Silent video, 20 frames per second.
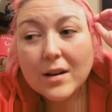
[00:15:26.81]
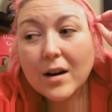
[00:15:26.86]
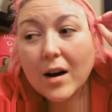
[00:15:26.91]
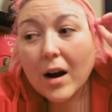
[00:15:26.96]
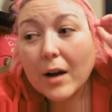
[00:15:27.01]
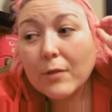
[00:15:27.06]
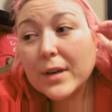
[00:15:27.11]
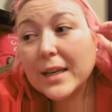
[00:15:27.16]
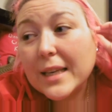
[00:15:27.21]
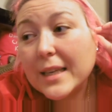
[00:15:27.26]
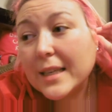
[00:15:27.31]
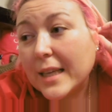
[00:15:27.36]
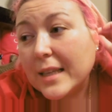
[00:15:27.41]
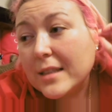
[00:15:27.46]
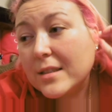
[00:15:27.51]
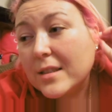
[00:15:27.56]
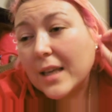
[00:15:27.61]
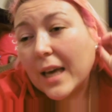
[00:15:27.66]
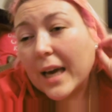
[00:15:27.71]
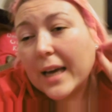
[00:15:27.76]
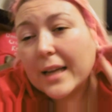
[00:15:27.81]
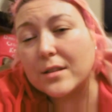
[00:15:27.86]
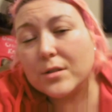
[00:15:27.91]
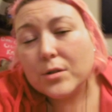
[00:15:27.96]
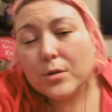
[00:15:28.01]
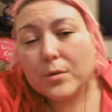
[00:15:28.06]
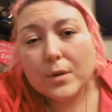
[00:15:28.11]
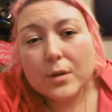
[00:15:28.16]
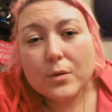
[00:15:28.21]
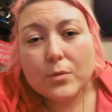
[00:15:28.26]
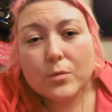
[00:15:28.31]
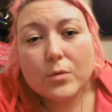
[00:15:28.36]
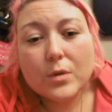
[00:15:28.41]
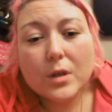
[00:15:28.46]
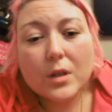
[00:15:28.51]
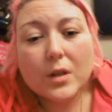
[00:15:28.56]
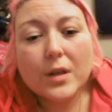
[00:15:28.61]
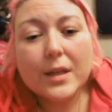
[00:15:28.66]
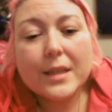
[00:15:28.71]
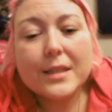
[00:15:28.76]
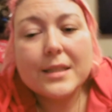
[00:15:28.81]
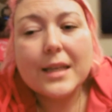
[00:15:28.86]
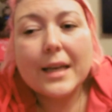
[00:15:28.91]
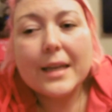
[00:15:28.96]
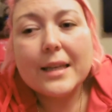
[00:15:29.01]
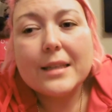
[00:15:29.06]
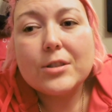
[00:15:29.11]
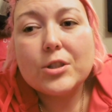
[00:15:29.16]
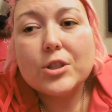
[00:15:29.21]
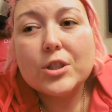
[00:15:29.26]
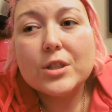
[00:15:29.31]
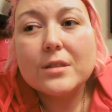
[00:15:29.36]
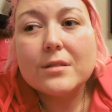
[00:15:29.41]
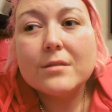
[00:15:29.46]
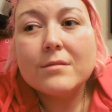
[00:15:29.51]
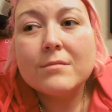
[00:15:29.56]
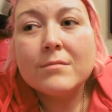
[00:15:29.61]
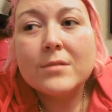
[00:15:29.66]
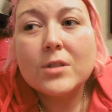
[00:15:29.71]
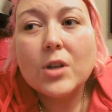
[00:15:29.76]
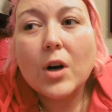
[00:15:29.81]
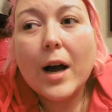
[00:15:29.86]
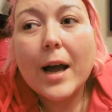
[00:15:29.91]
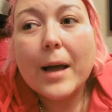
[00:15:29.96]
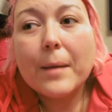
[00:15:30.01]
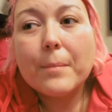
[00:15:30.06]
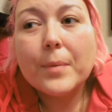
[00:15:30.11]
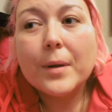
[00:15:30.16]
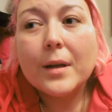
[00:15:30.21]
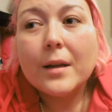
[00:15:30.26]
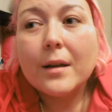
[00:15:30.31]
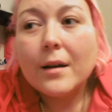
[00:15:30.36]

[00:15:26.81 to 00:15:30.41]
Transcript: I really need to get into an organisation type